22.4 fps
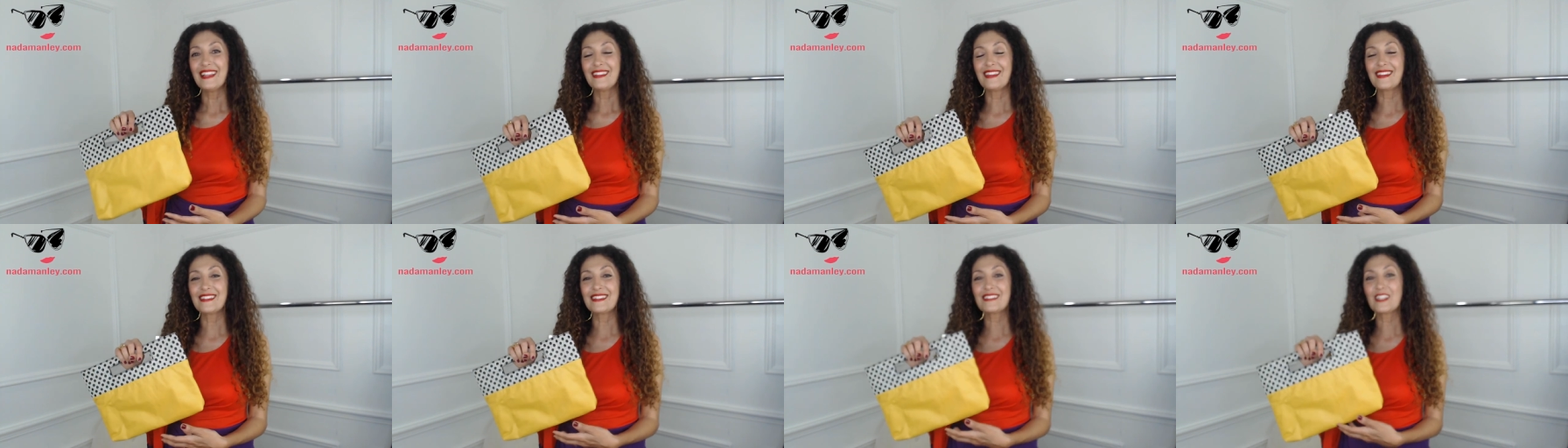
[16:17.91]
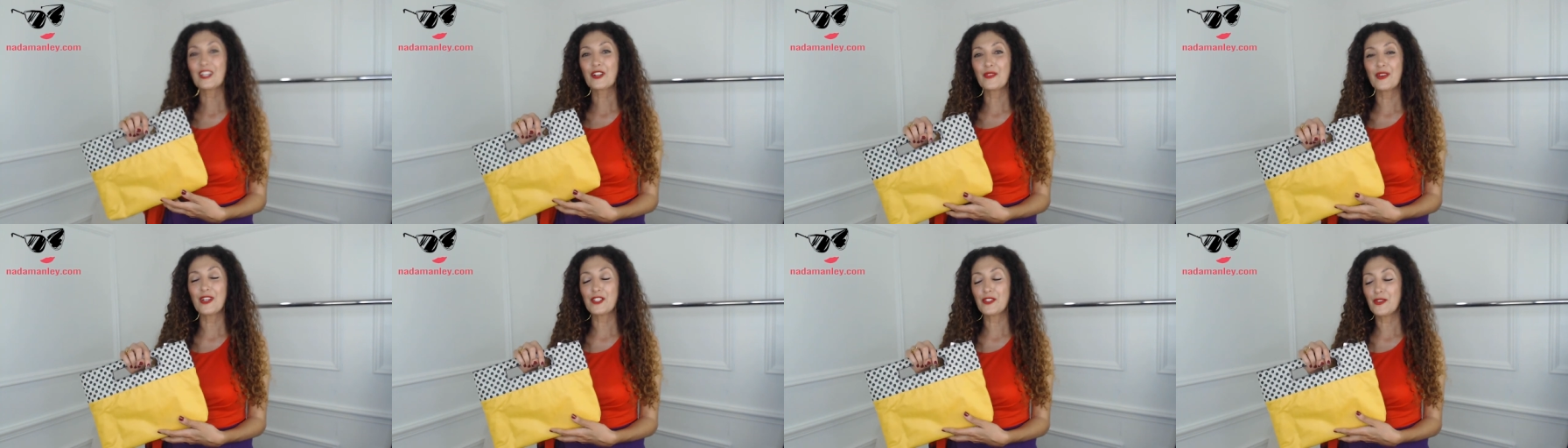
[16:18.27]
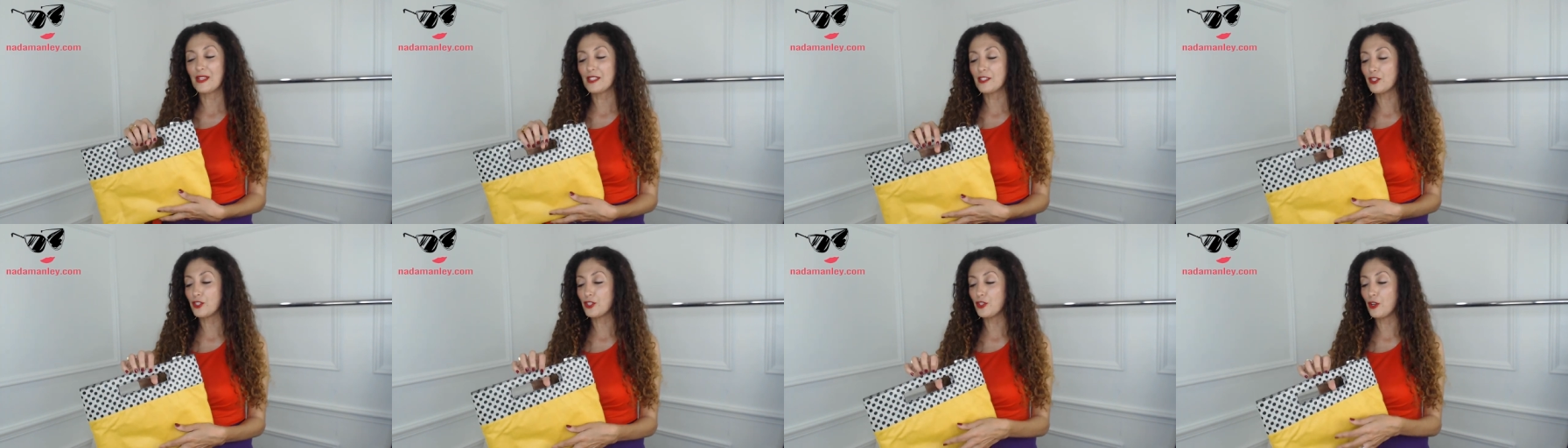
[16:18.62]
this is a great
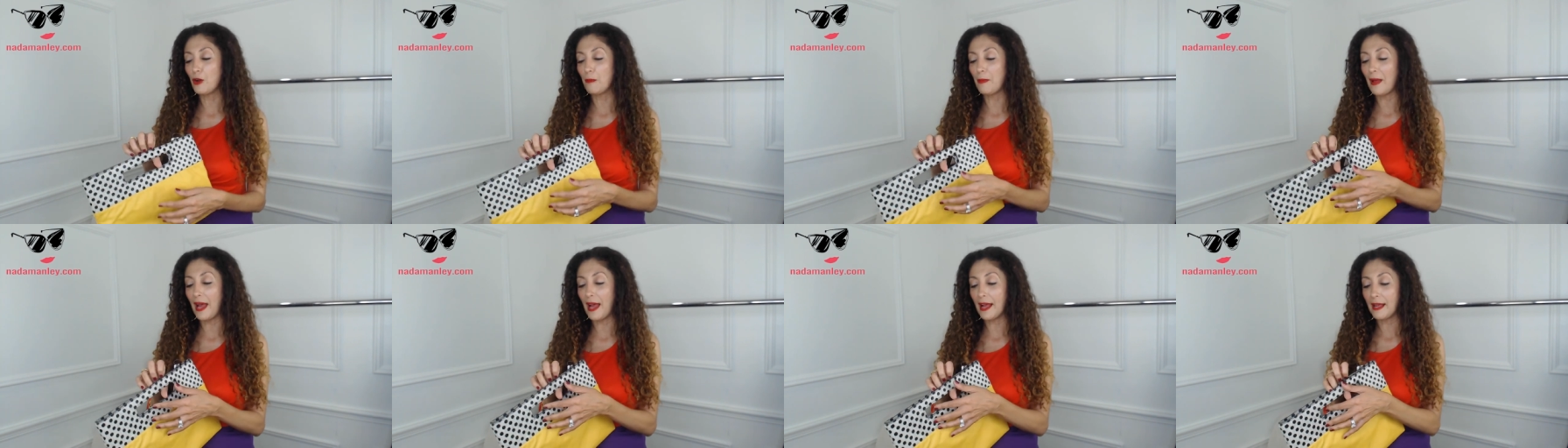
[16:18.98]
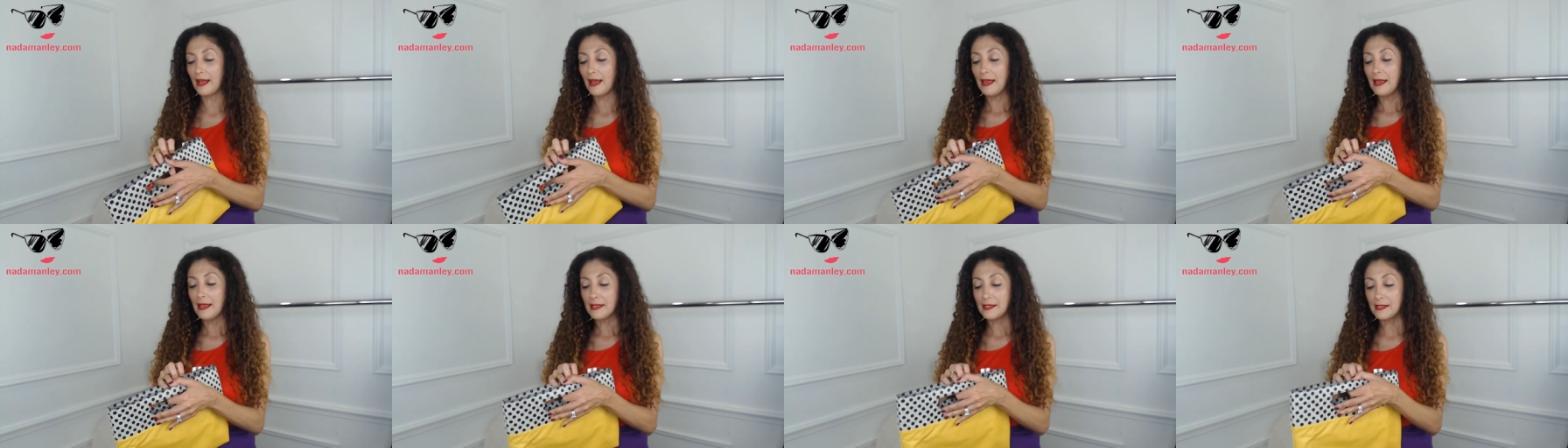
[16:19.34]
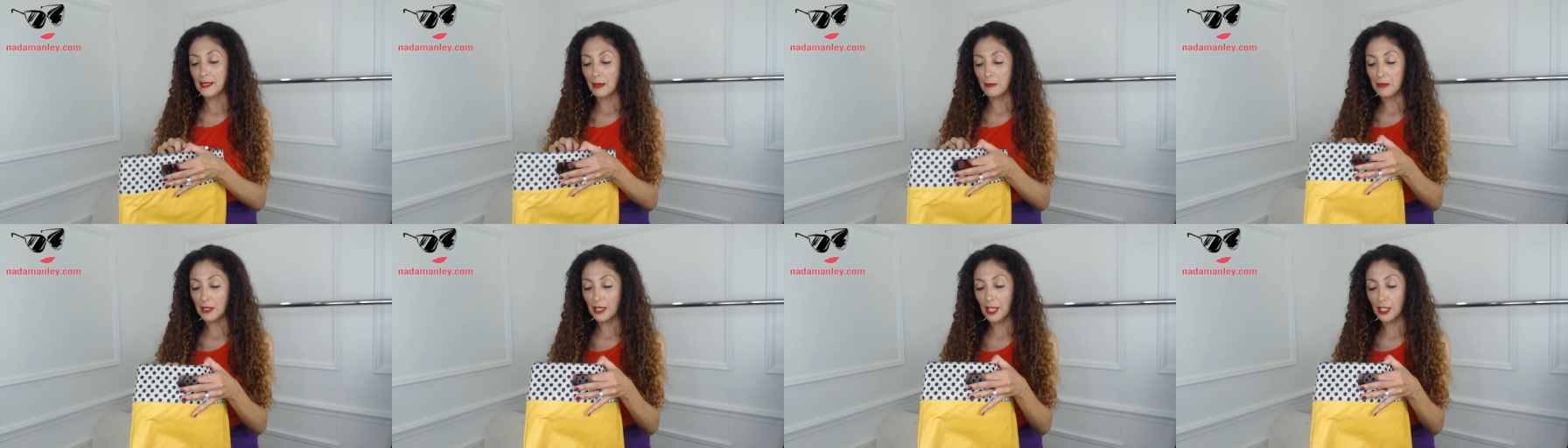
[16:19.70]
transitional bag
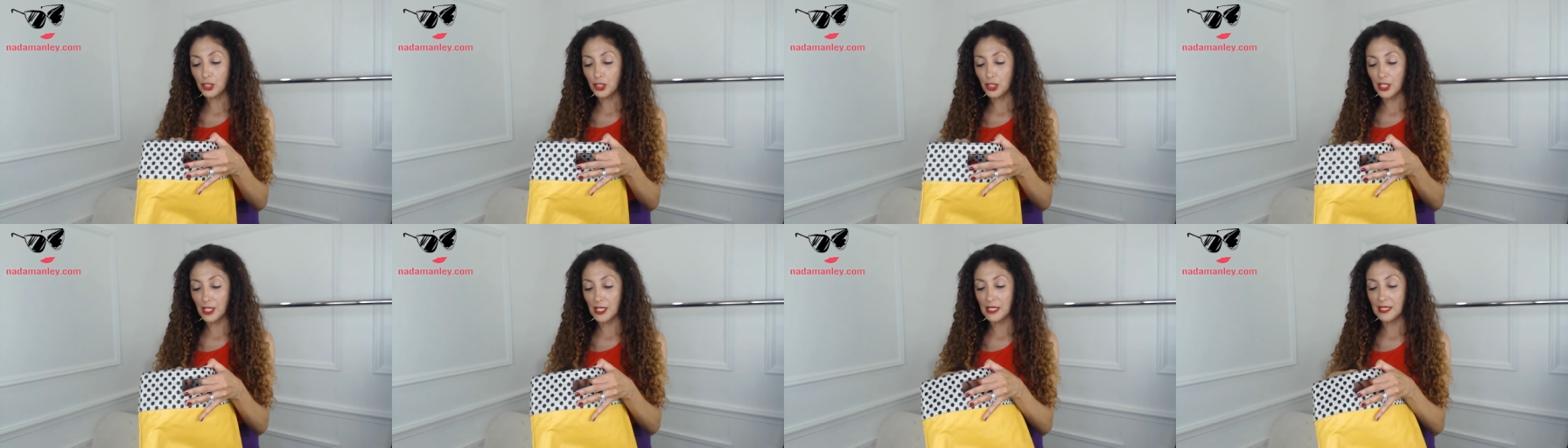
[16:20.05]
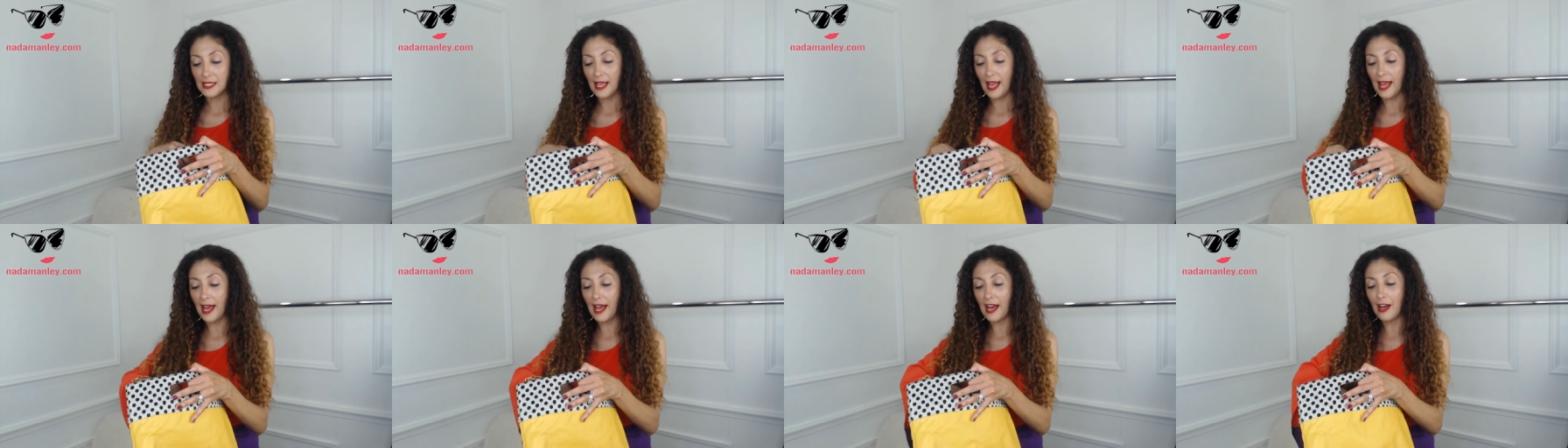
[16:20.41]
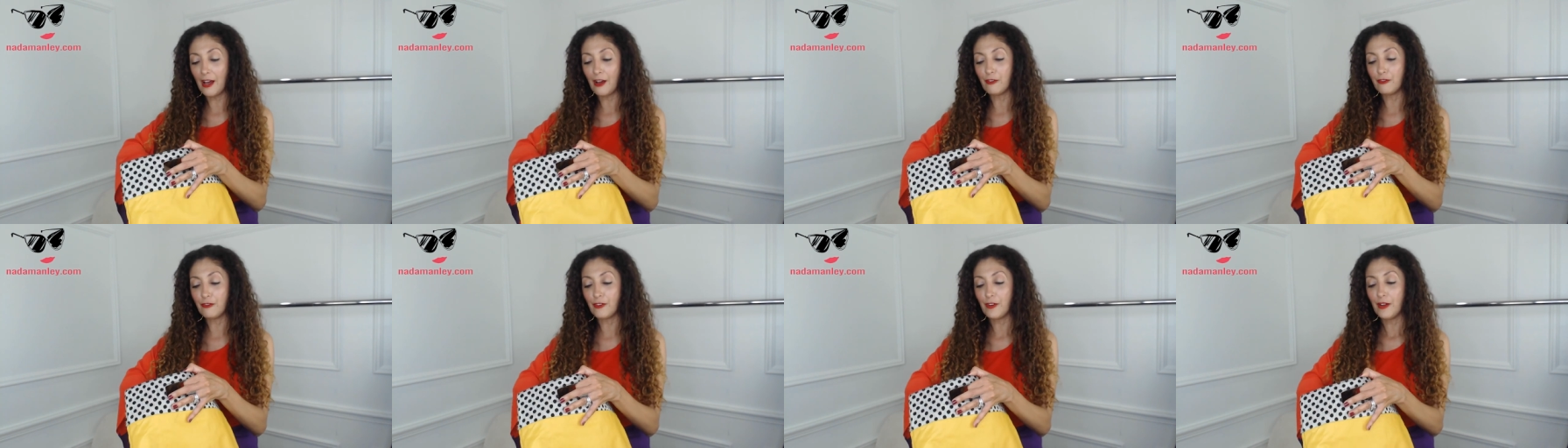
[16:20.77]
some clutches
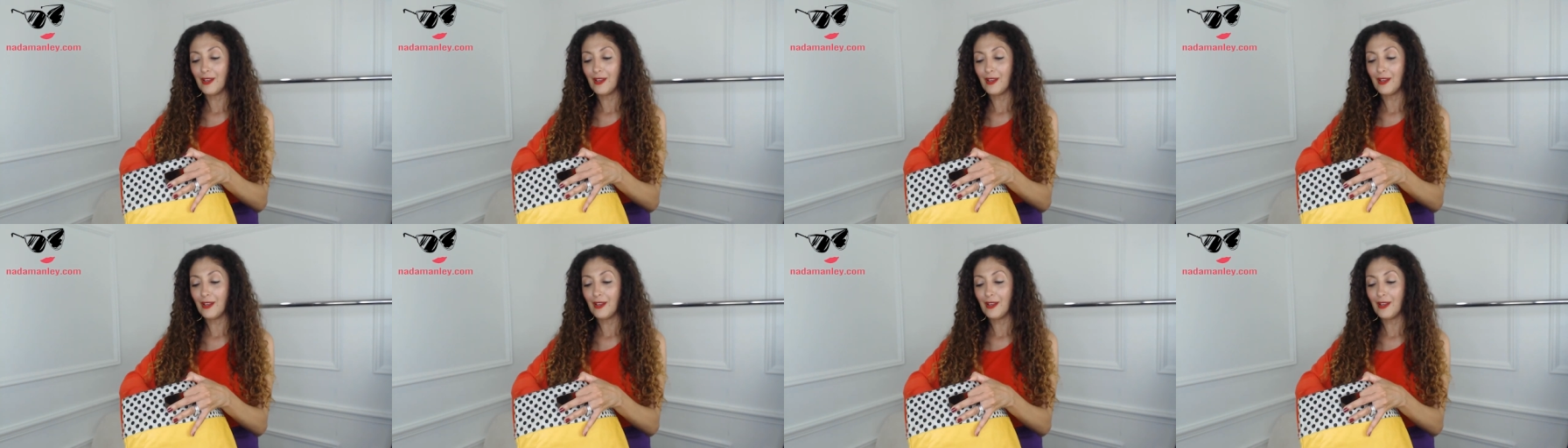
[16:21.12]
have